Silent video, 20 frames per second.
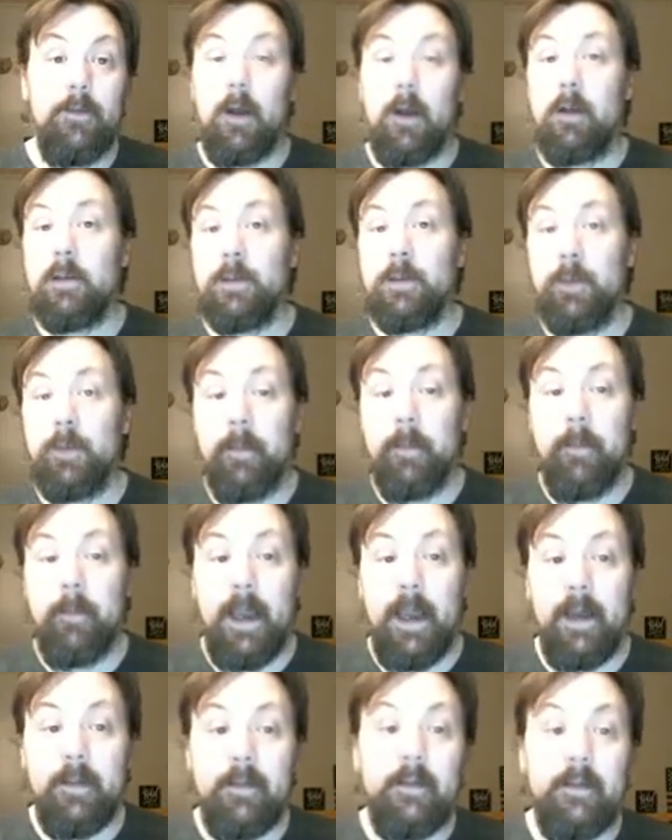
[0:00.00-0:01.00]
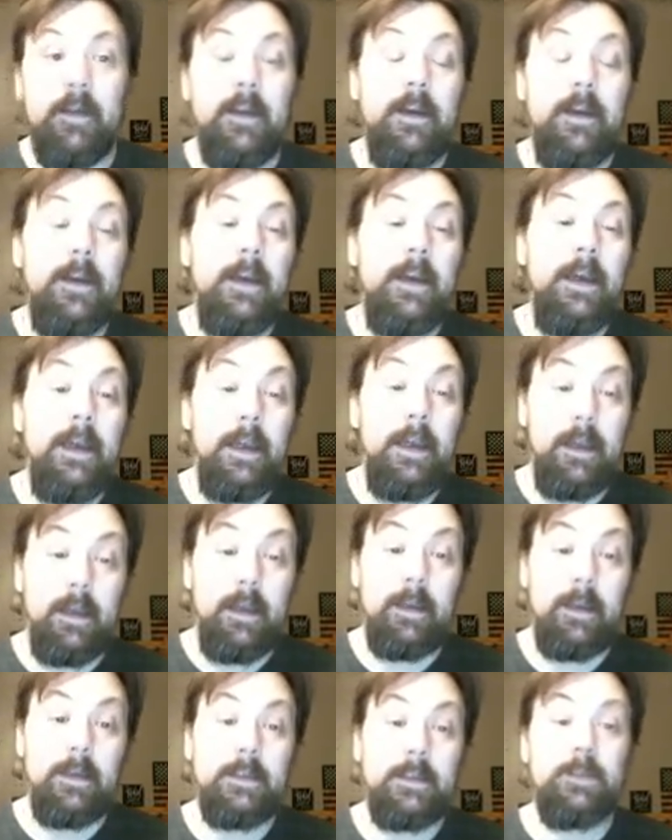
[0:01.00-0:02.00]
college prep math
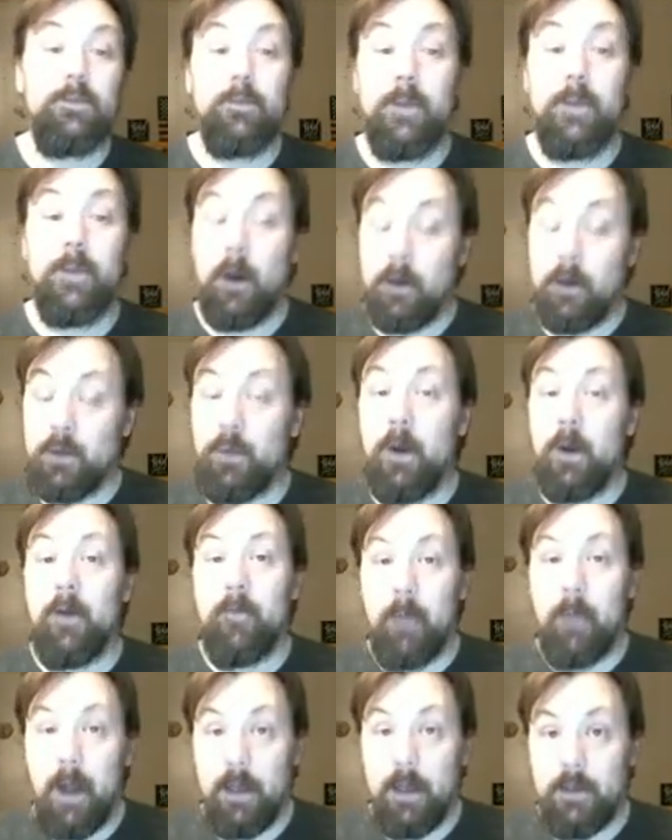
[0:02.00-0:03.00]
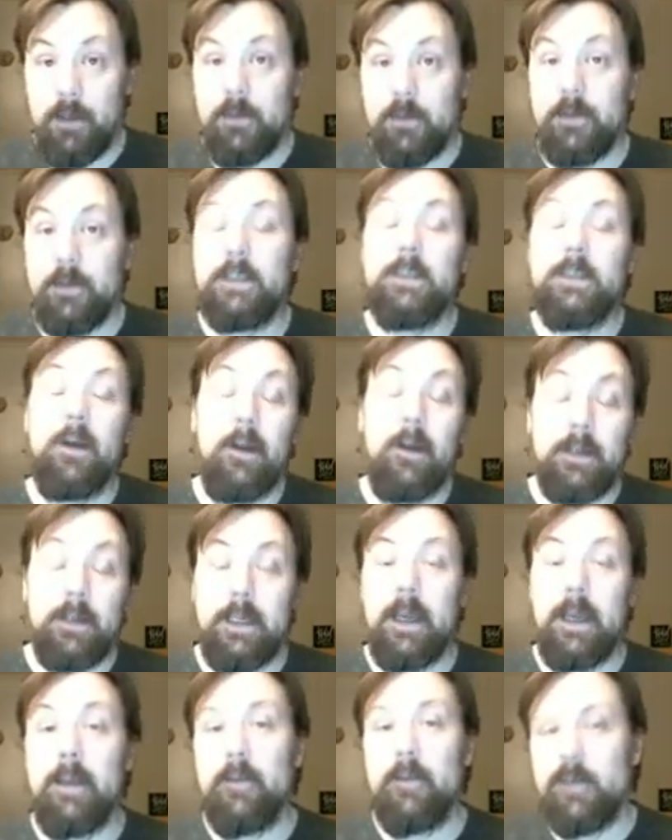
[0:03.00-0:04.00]
is there are 12 modules
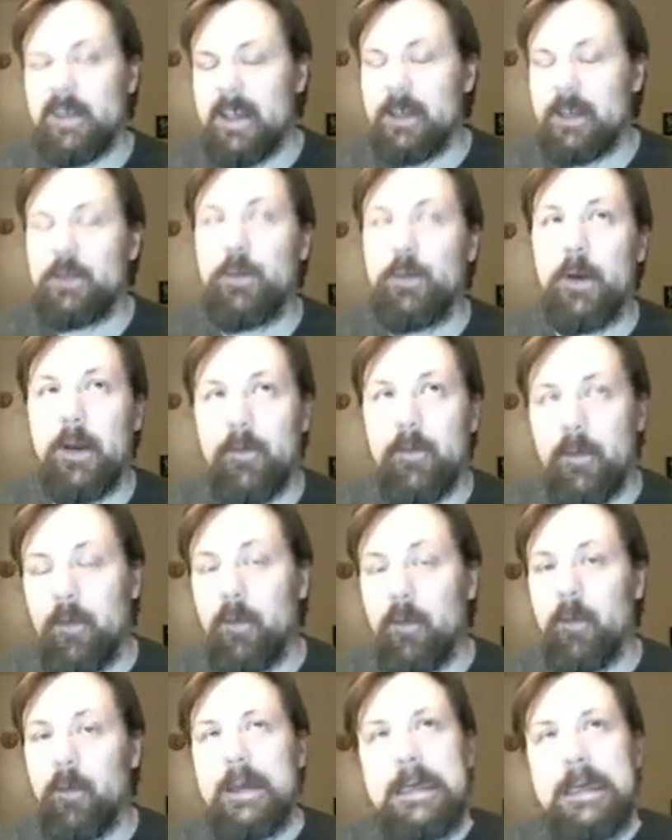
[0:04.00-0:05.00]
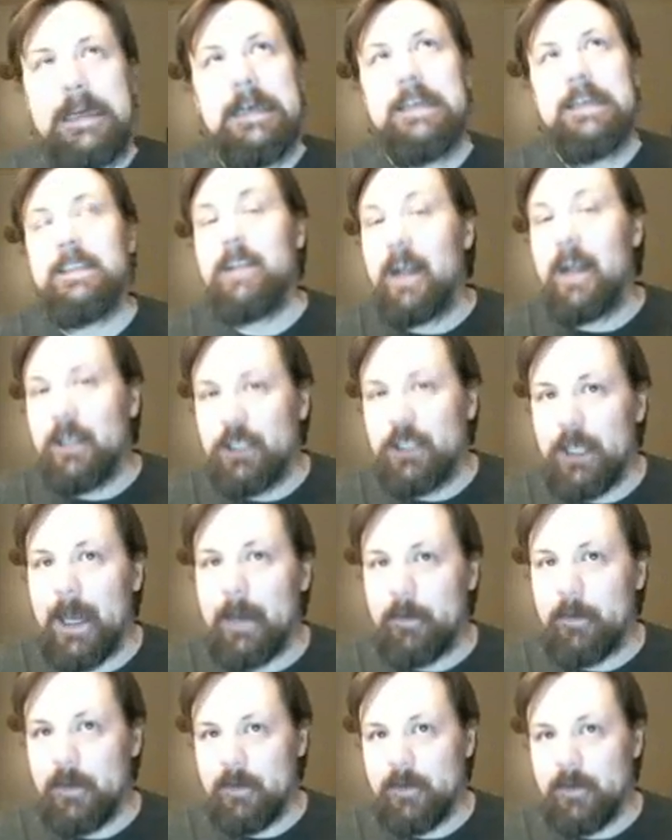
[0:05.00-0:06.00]
altogether. It's like 12 if you, it's not
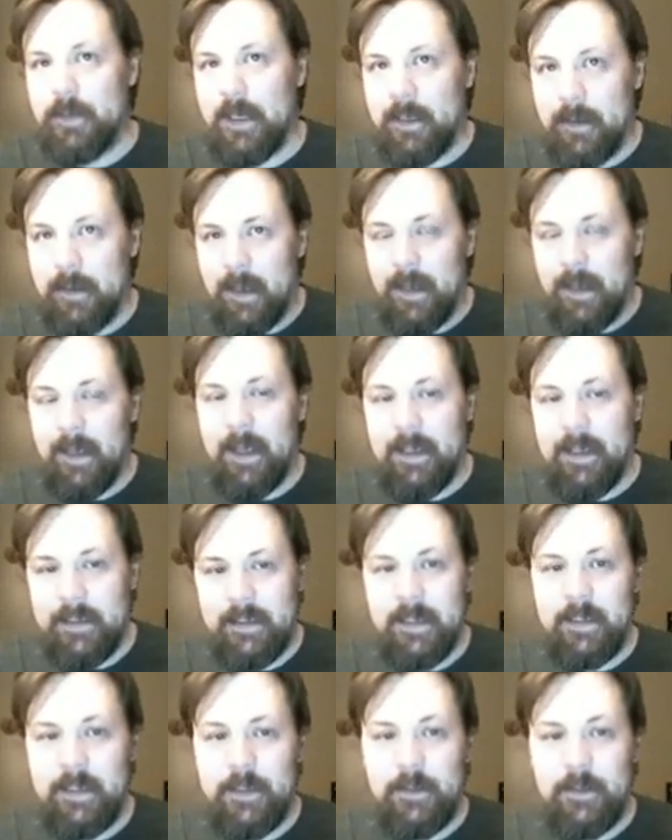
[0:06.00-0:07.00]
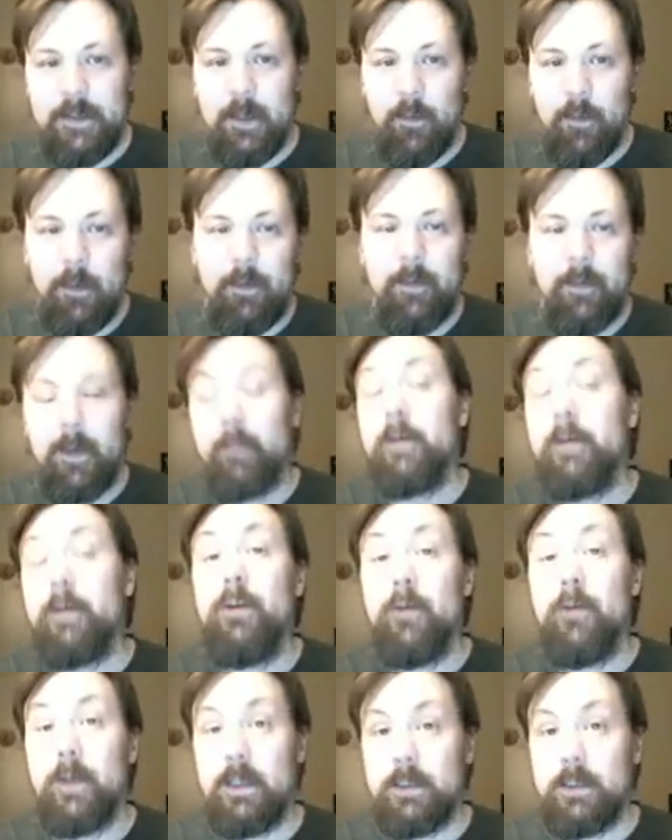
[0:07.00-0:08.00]
chapters. I hesitate to use that word, but maybe
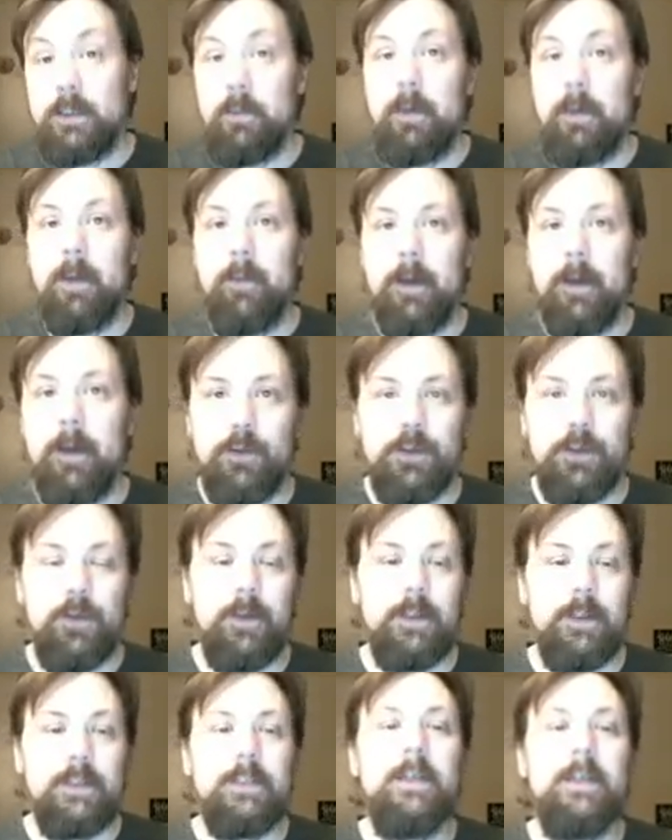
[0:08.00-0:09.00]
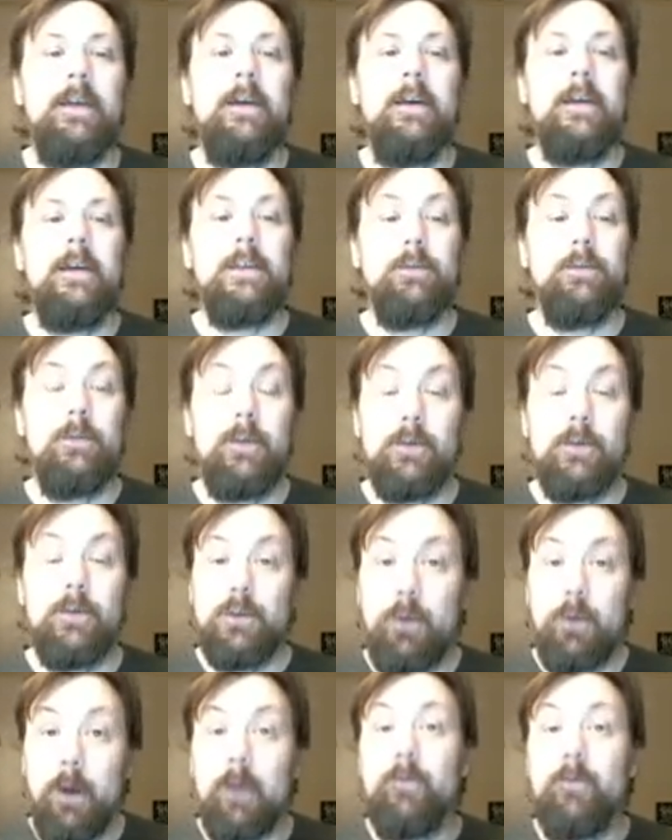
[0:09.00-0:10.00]
units would be a better choice. So there's
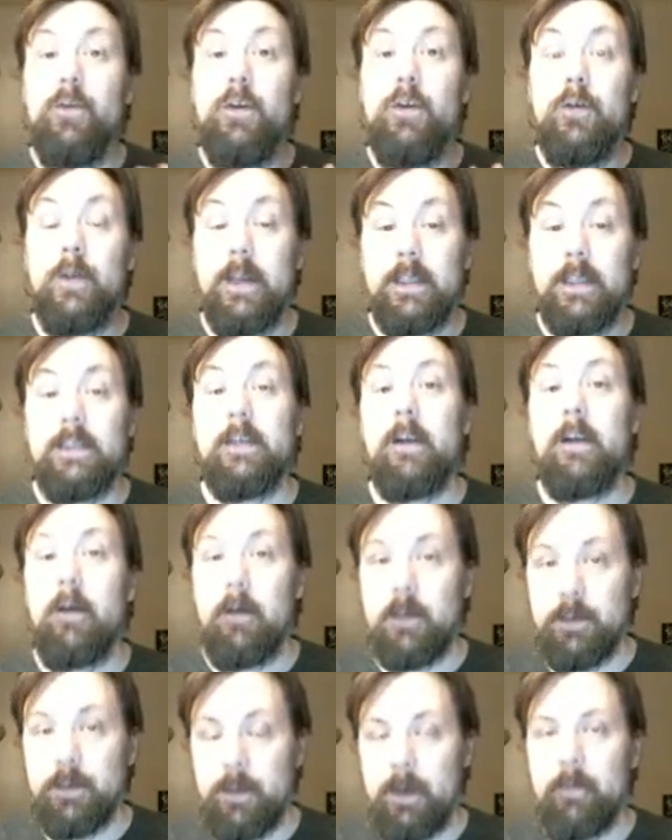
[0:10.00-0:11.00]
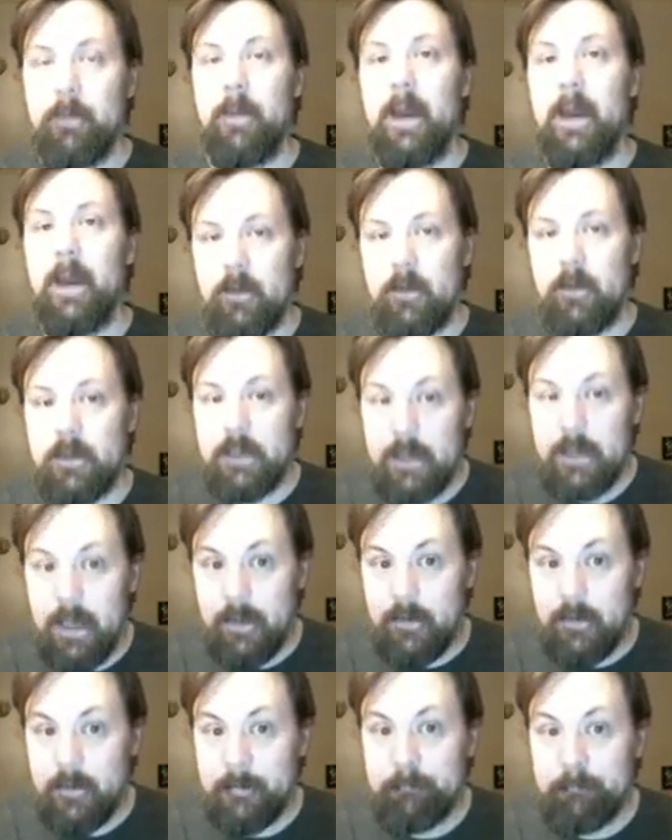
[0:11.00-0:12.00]
12 units in college prep math
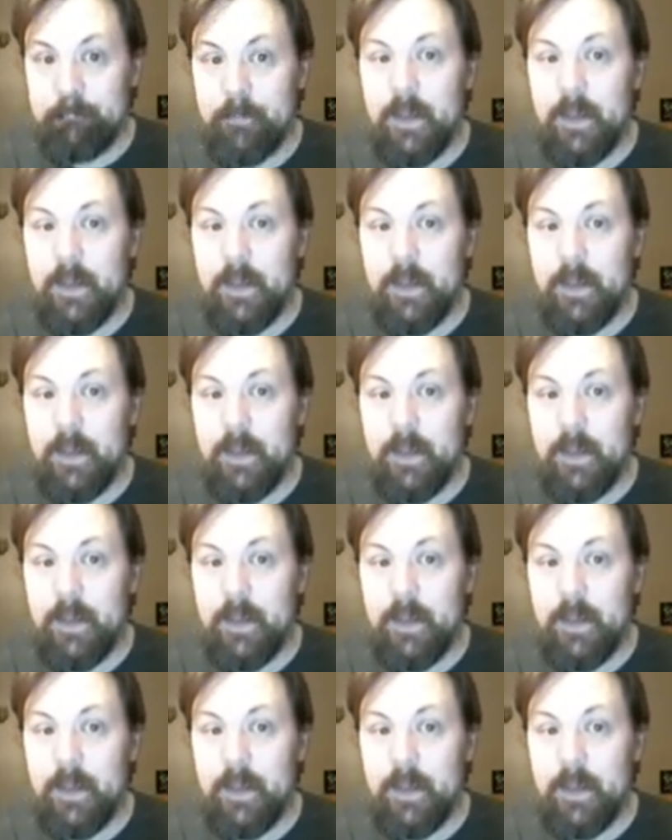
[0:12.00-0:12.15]
altogether.